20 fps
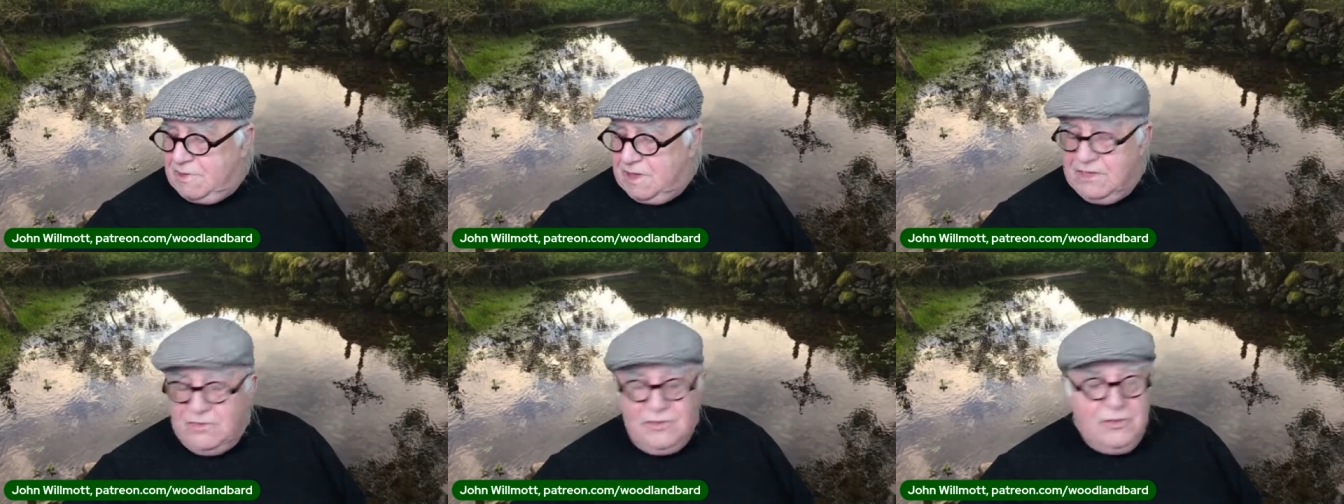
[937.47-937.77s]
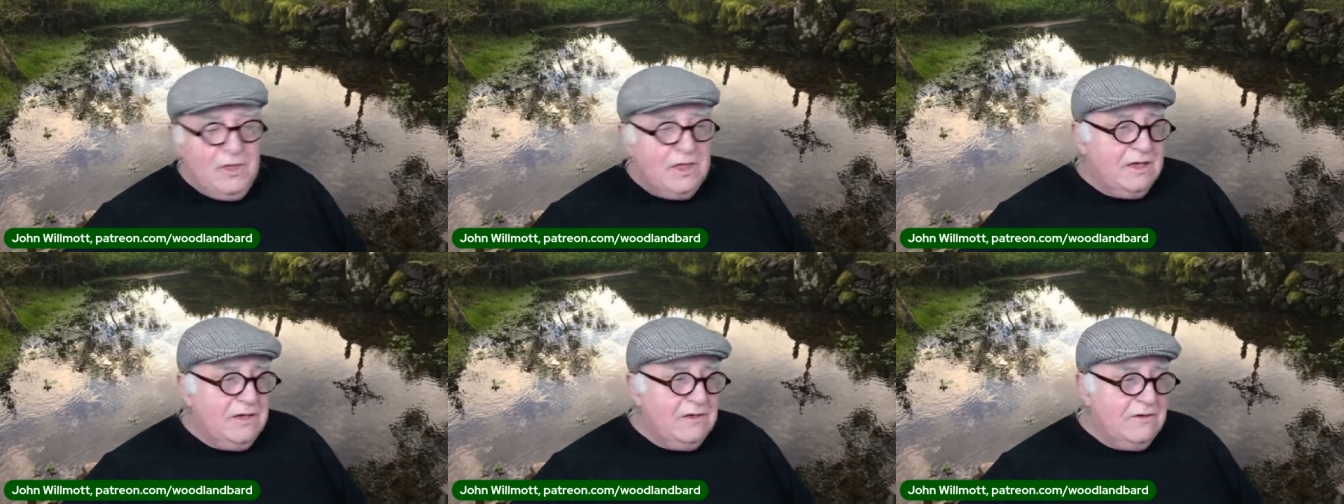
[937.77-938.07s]

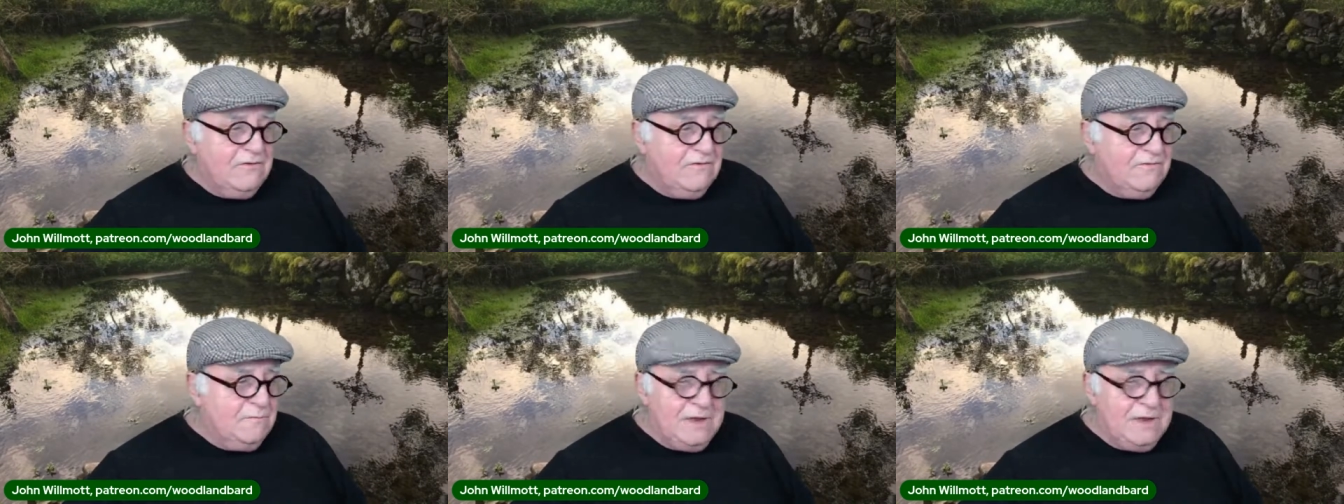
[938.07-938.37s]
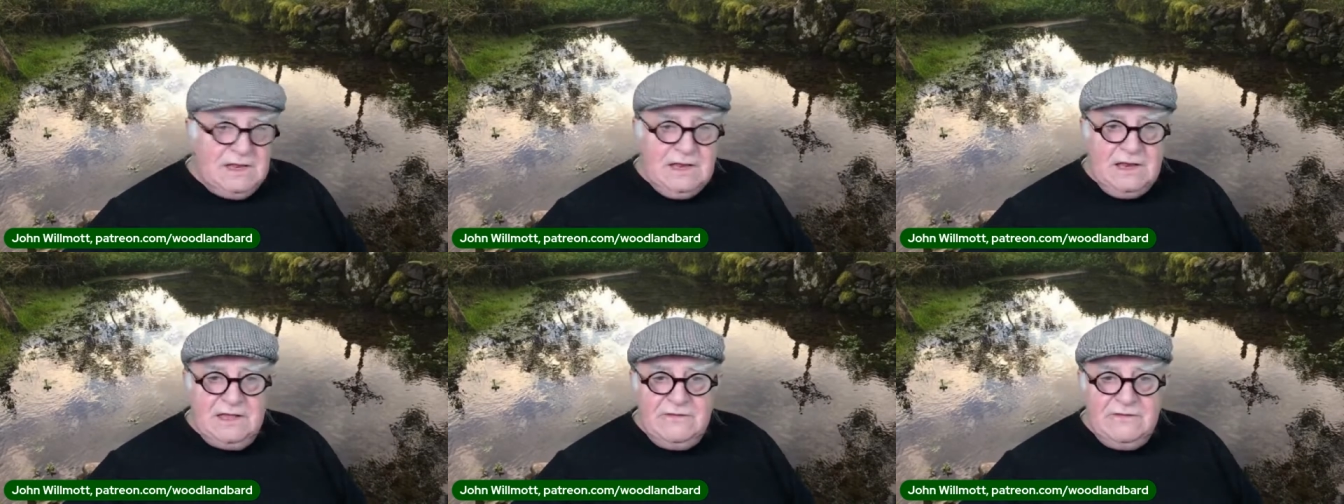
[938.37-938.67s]
might think of
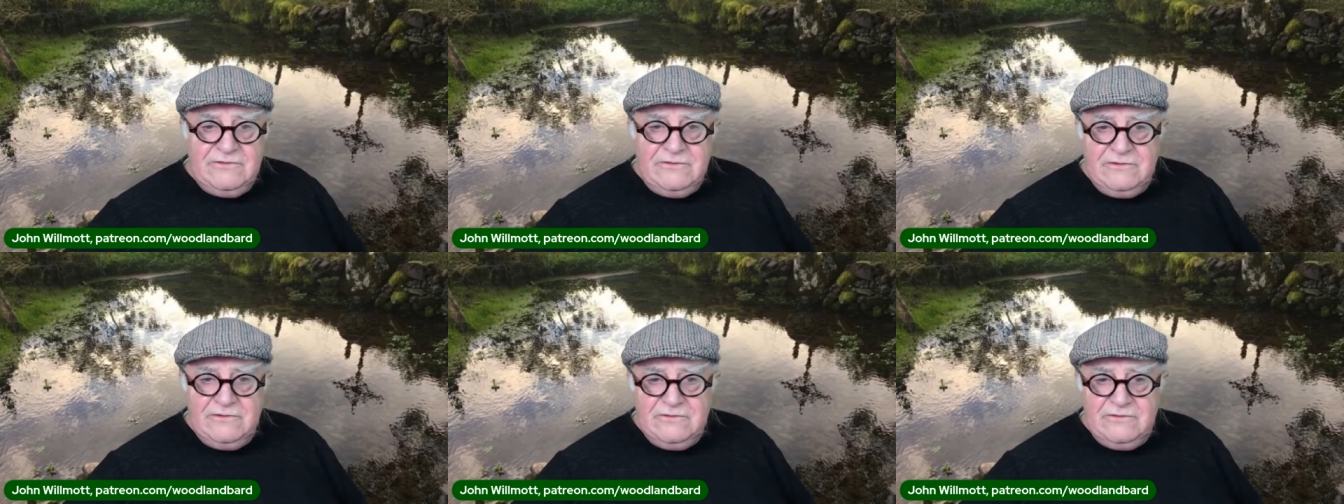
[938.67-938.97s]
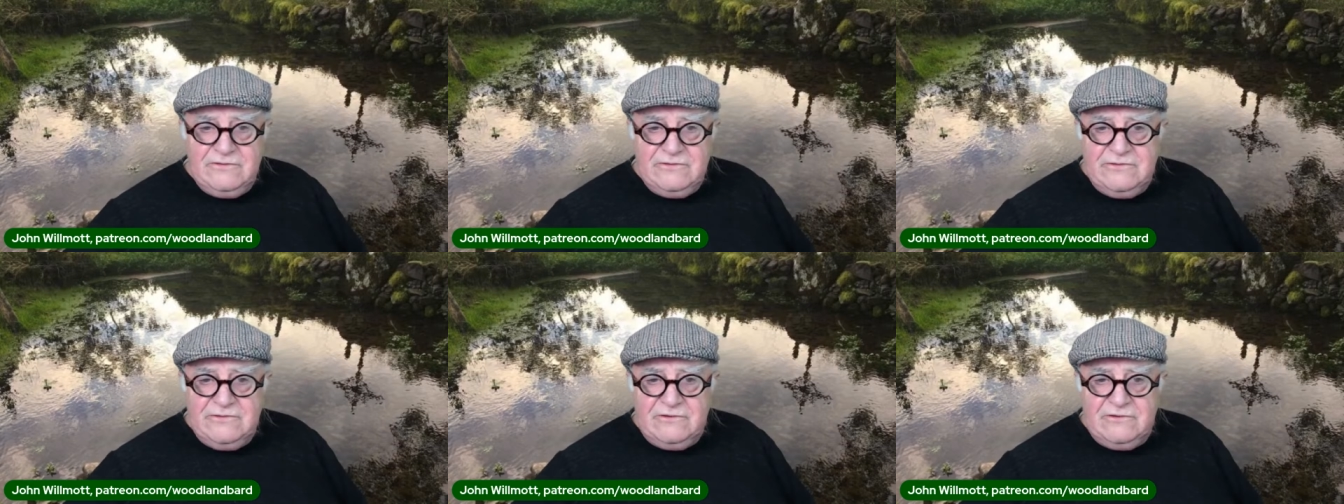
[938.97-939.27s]
Middle
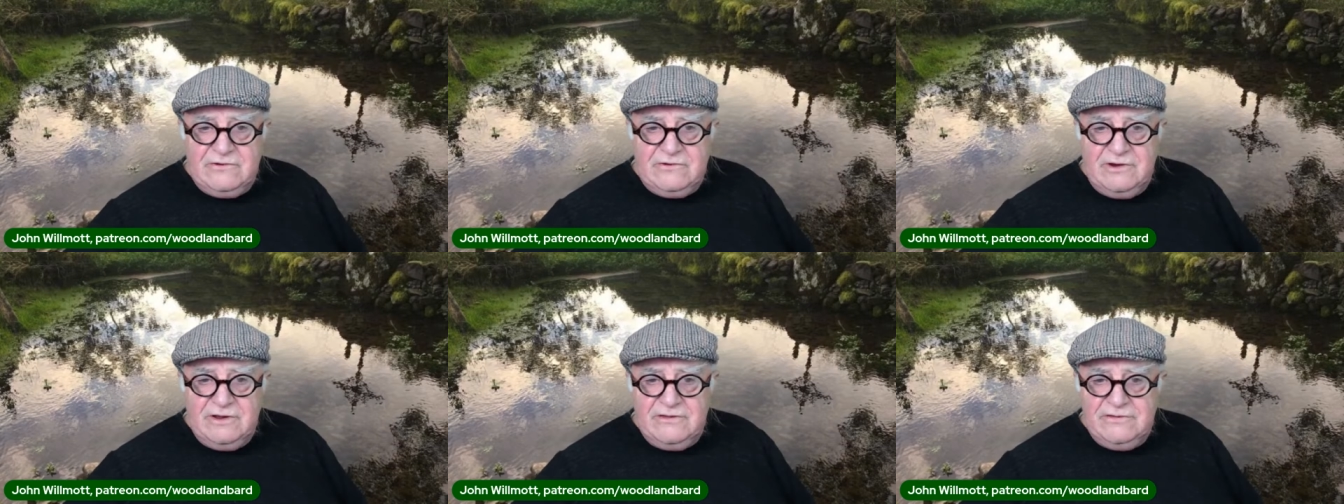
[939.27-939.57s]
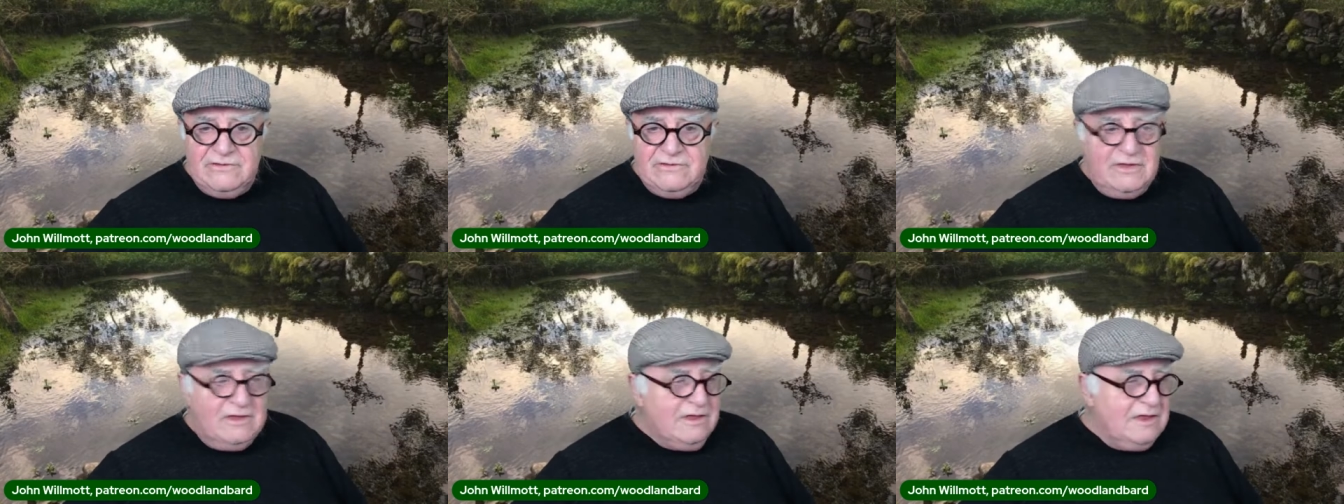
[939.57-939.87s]
Eastern
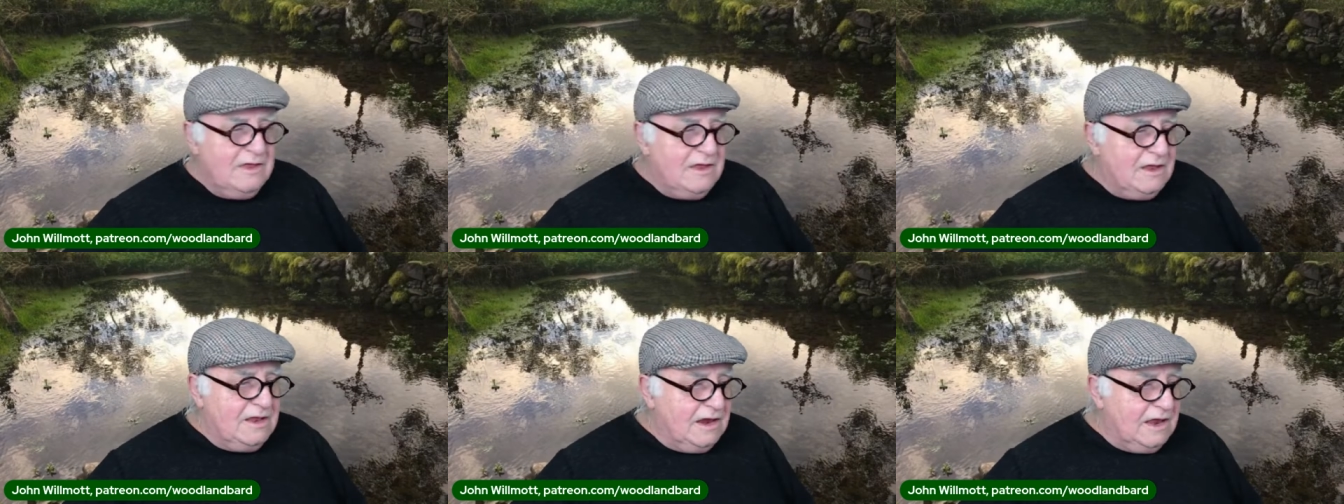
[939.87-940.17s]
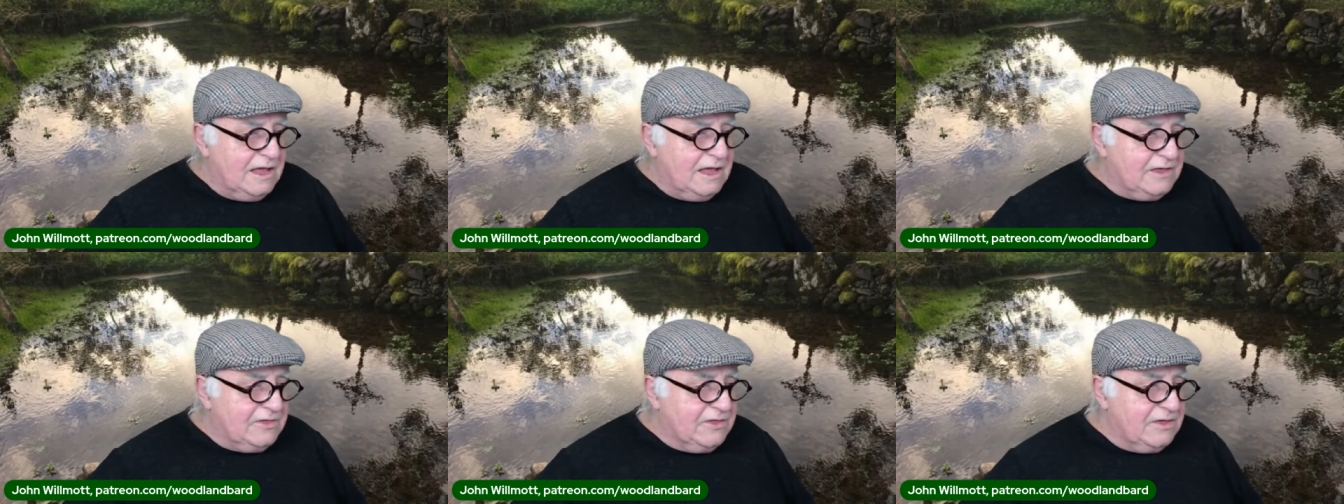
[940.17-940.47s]
stories
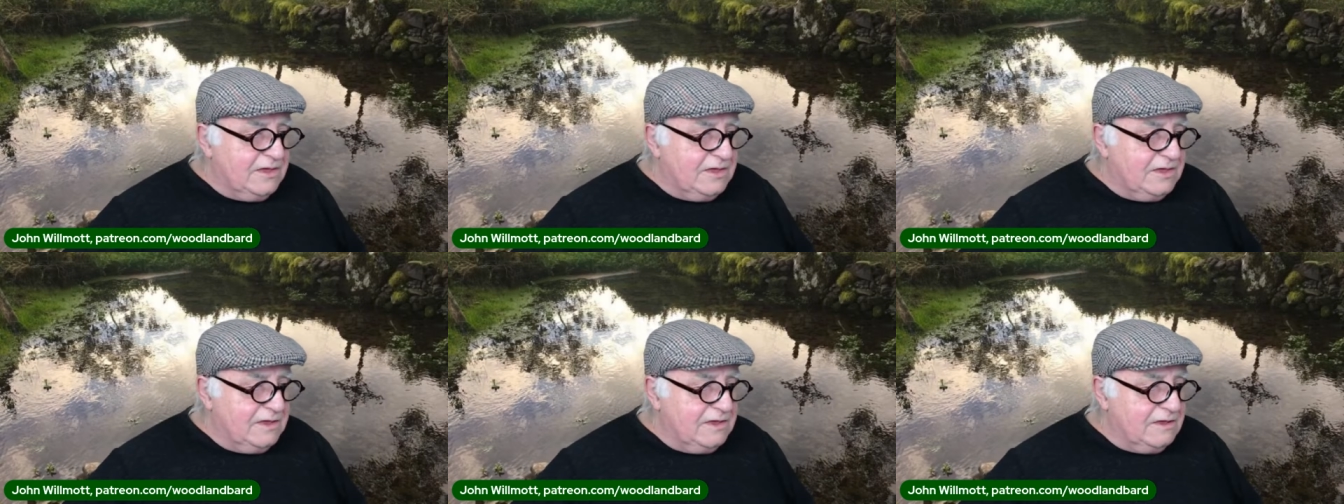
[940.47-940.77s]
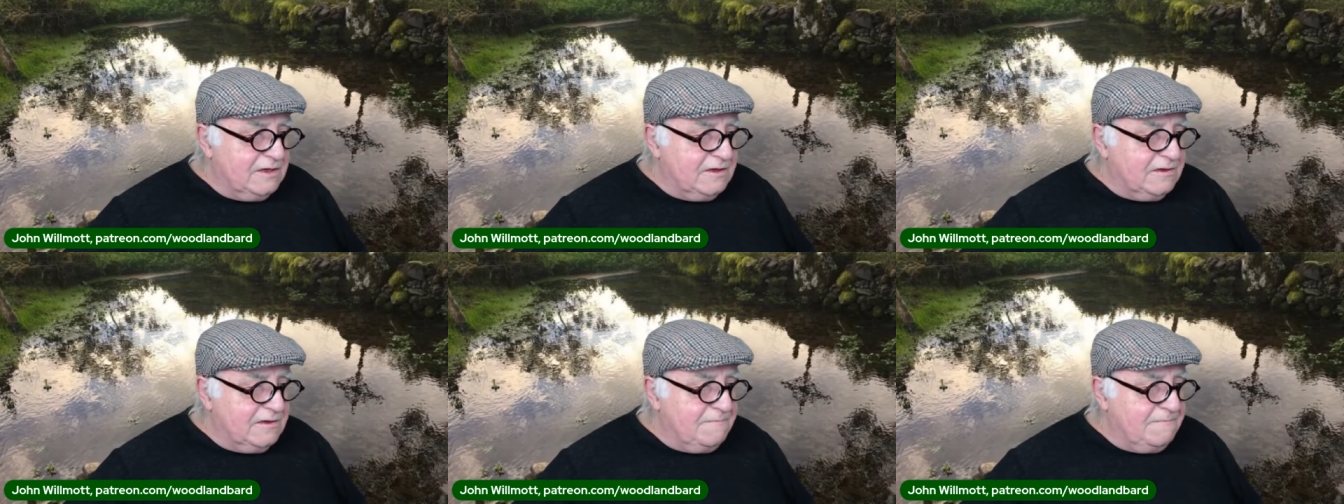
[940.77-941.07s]
like
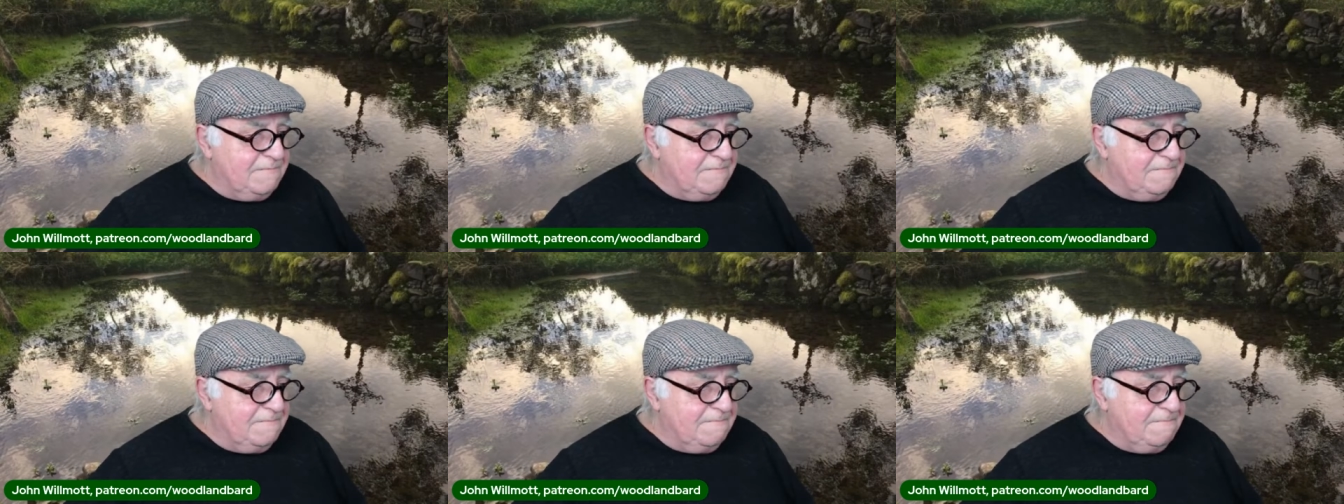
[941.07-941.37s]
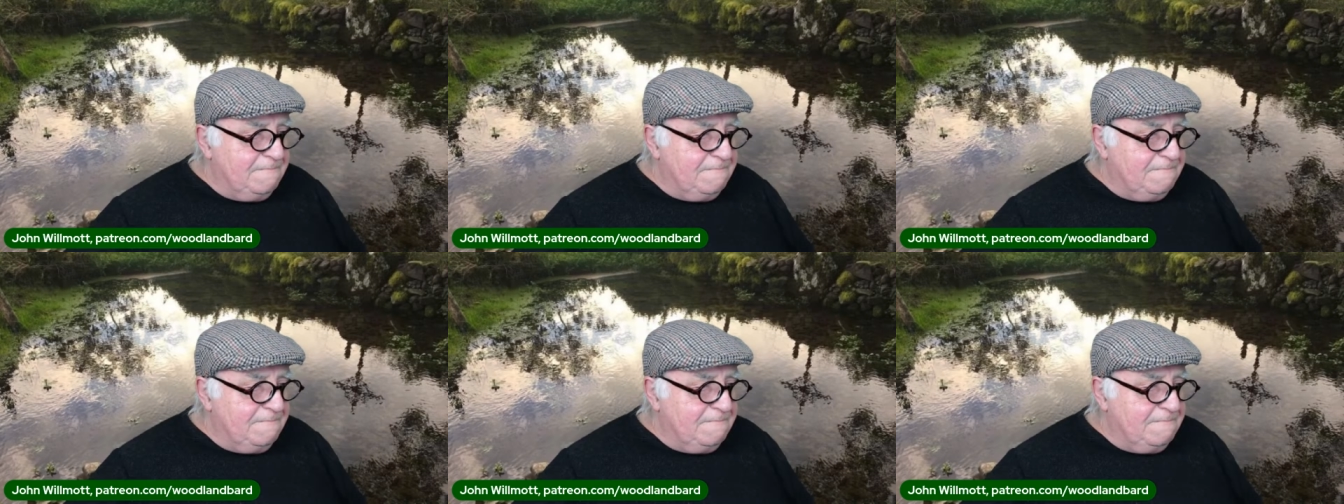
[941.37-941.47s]
the um,